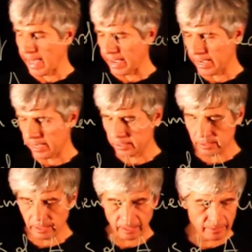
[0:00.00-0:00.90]

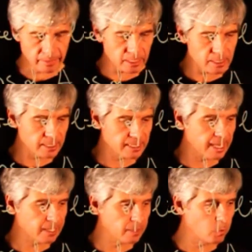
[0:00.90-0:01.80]
And that's
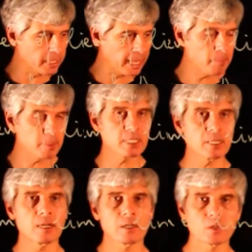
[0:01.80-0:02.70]
exactly what happens
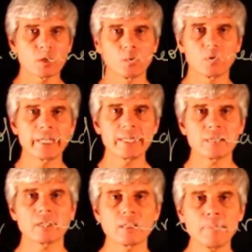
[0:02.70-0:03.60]
here. So
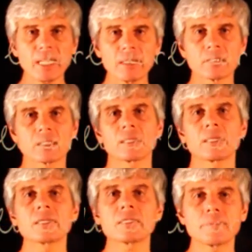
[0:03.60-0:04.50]
linear independence
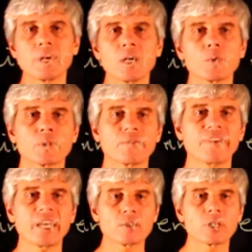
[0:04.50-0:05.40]
is about
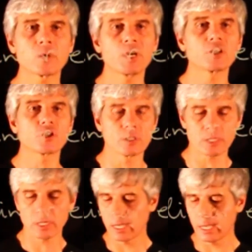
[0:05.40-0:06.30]
vector
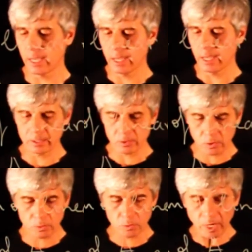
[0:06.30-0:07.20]
equations. And
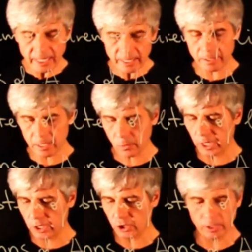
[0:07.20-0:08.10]
so to answer this
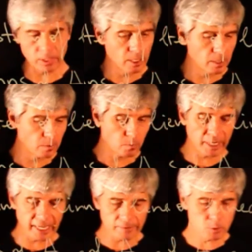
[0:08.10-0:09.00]
question, we
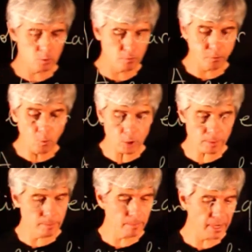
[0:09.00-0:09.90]
have to
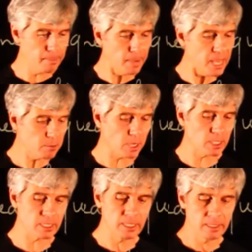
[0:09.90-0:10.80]
form a
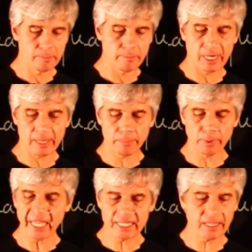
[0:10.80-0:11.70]
matrix by
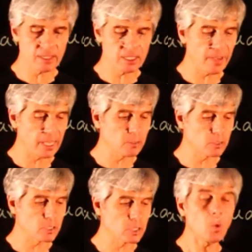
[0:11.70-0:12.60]
placing these
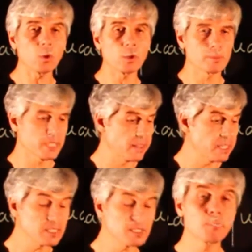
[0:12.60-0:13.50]
vectors as columns. And
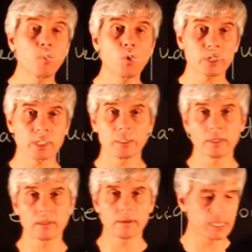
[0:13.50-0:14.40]
this is important,
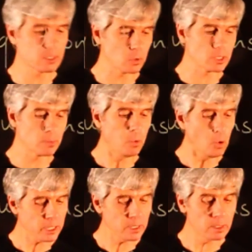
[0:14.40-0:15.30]
right? So it's
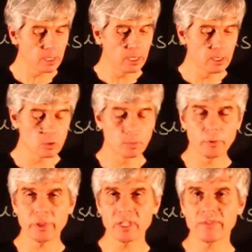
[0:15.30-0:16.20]
important to
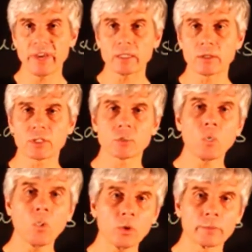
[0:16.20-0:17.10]
put these vectors as
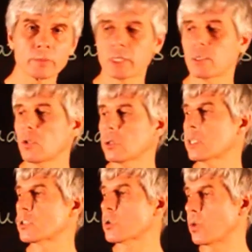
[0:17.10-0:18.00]
columns and not
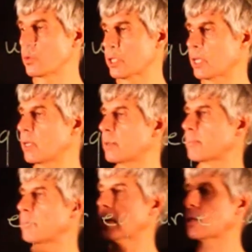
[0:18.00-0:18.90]
as rows,
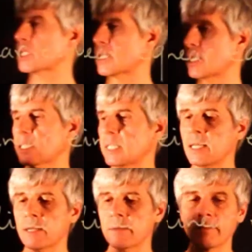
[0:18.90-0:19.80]
because this
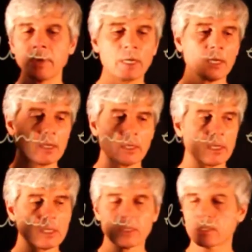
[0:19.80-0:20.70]
theorem
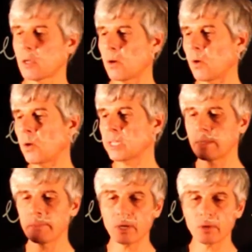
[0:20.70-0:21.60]
is
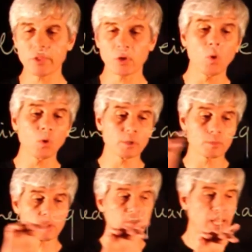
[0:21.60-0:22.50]
only about the
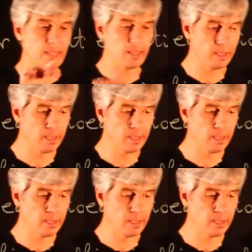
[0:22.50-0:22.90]
columns of A.